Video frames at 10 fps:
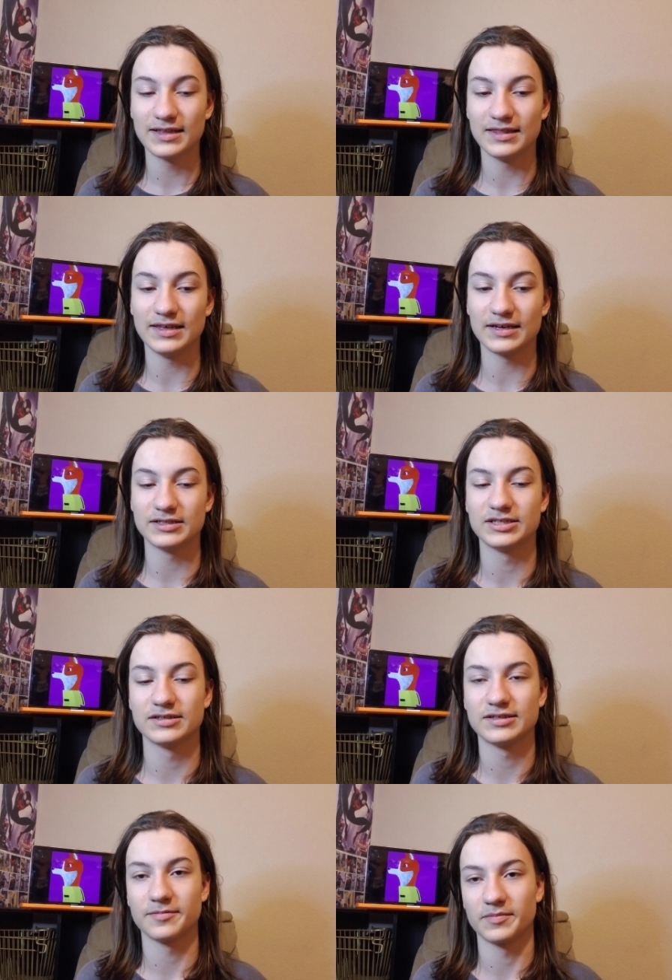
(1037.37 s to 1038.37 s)
the uh,
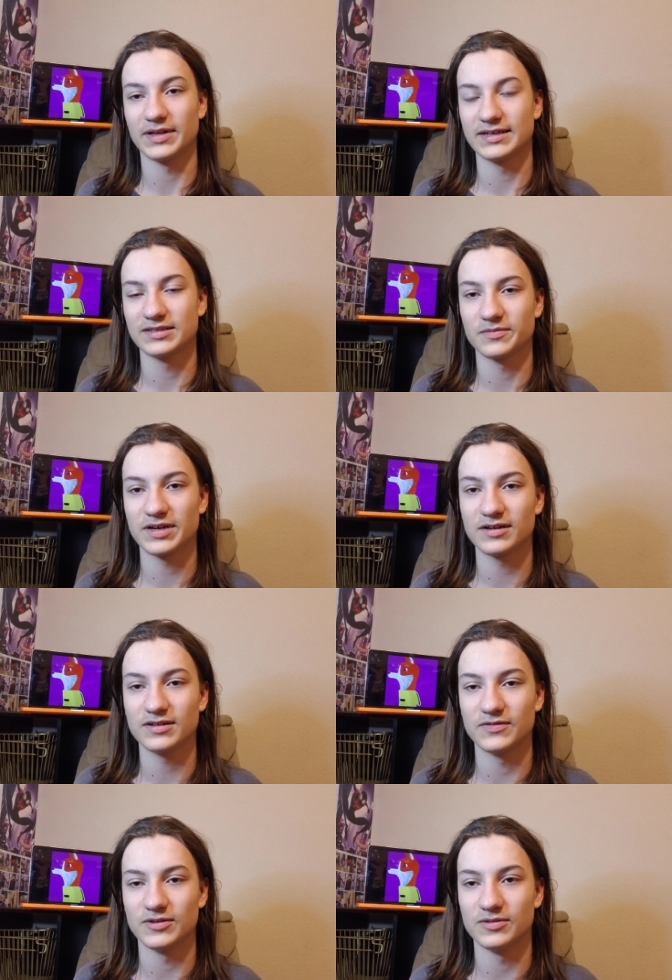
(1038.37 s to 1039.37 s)
Jared's Epic Blaster Battle.
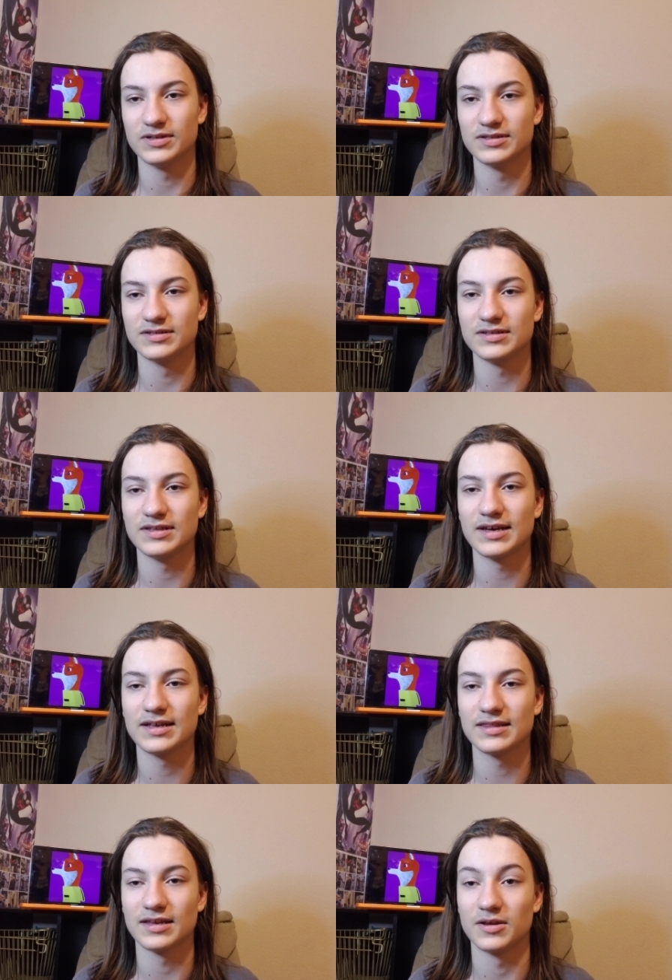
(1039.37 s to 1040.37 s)
If you didn't see
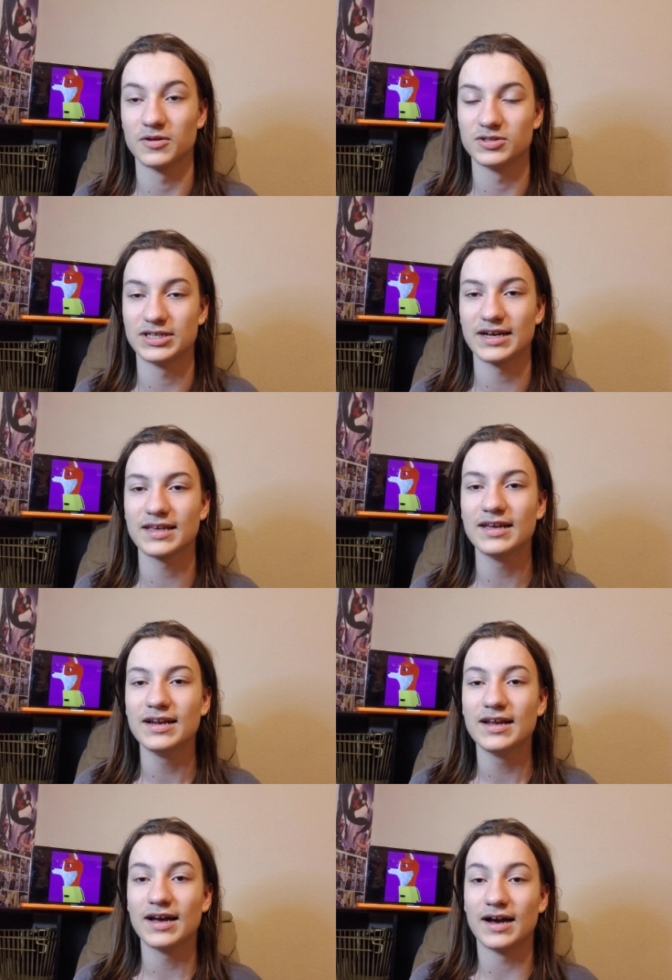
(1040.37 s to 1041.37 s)
that, then go check.
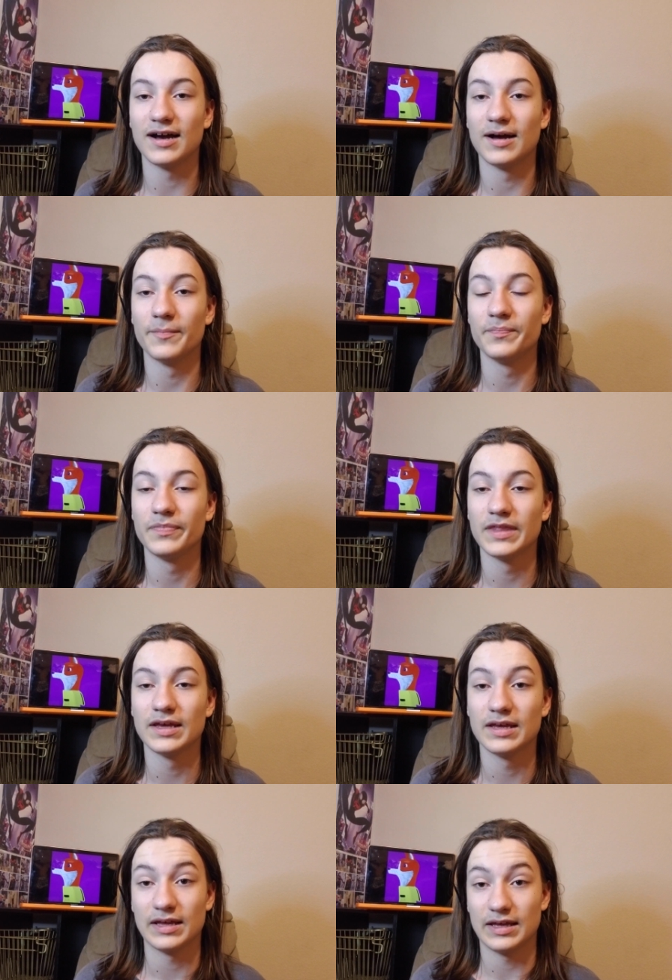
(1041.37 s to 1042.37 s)
Um,
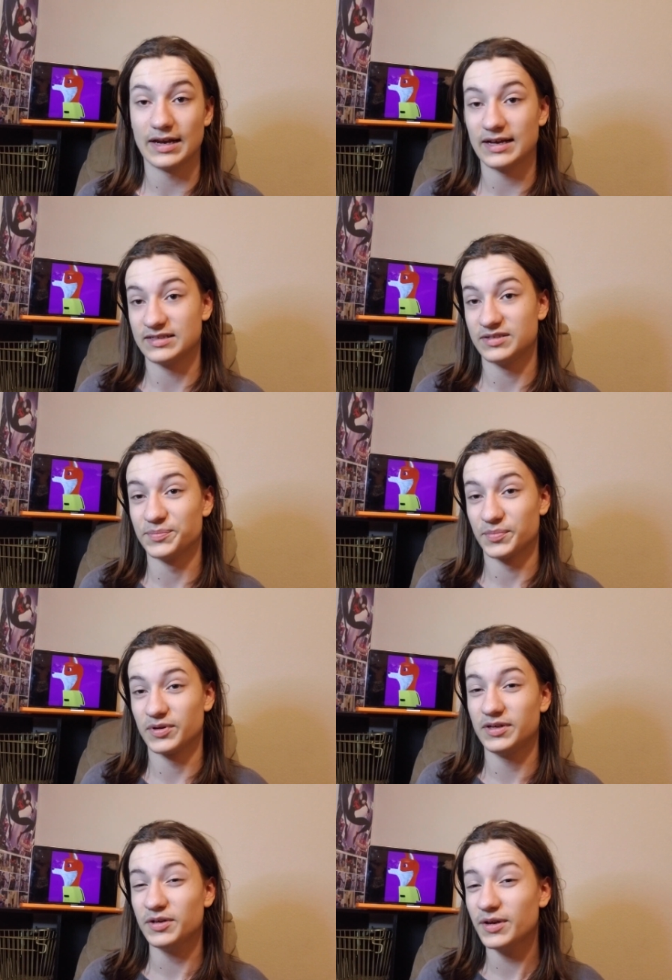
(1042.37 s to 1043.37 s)
it has some
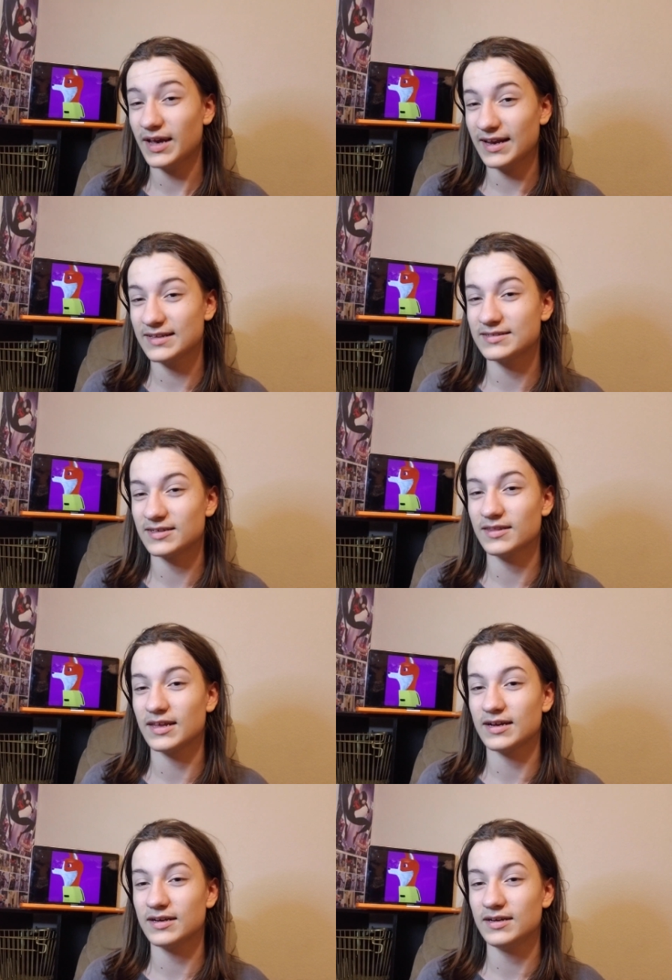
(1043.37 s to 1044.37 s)
pretty good edits on
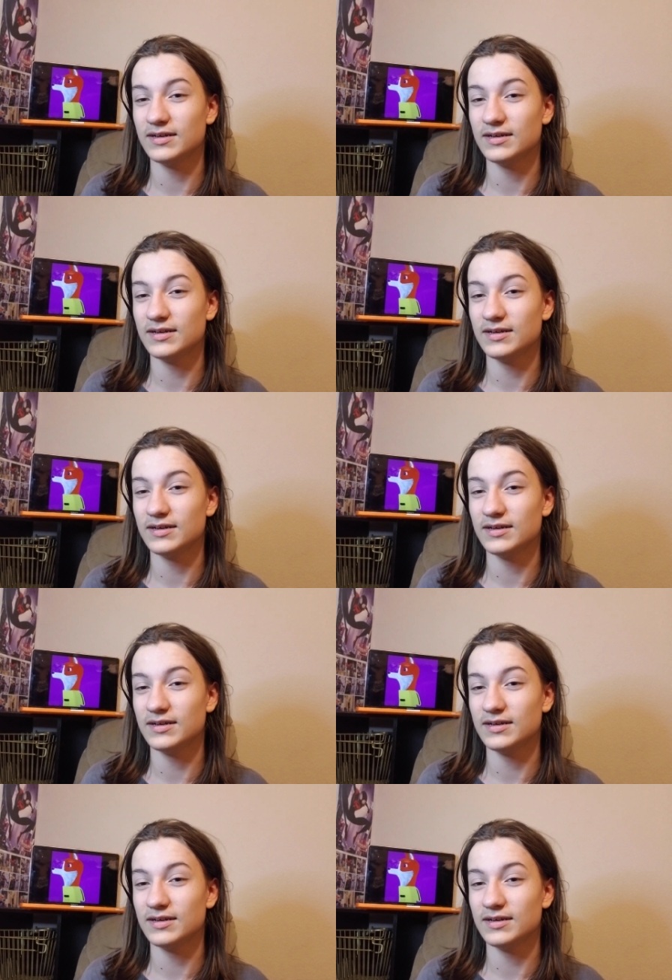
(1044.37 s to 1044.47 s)
there.